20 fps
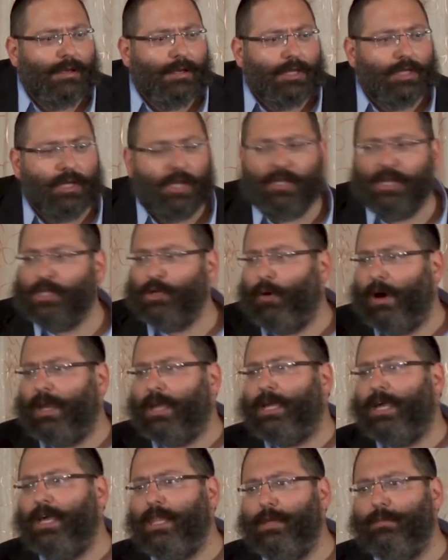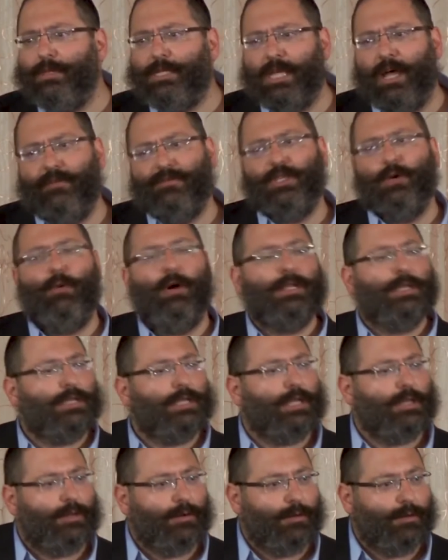So he doesn't want to kill himself. So what does
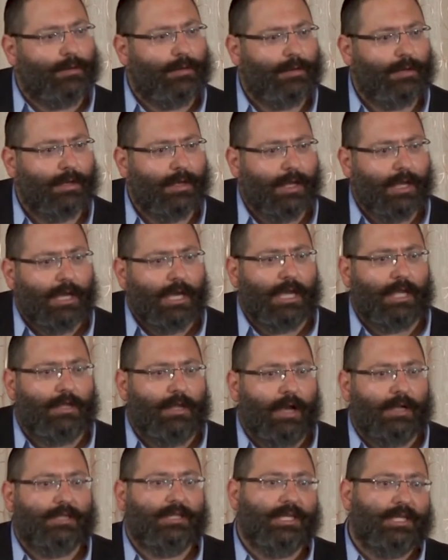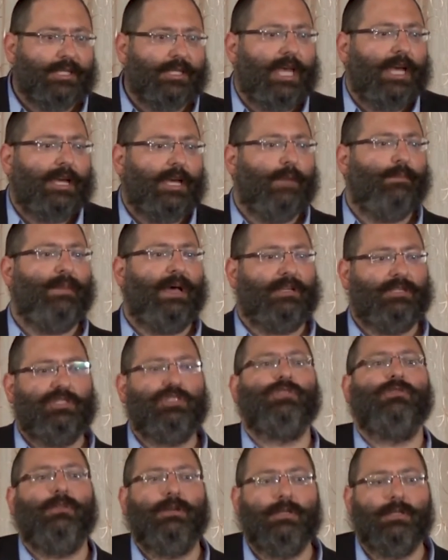he do? He does the second best
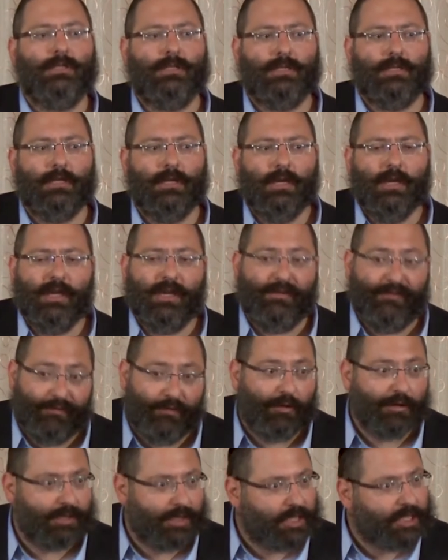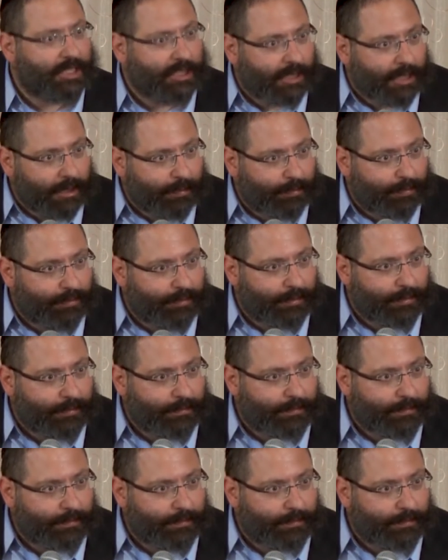choice. He falls asleep.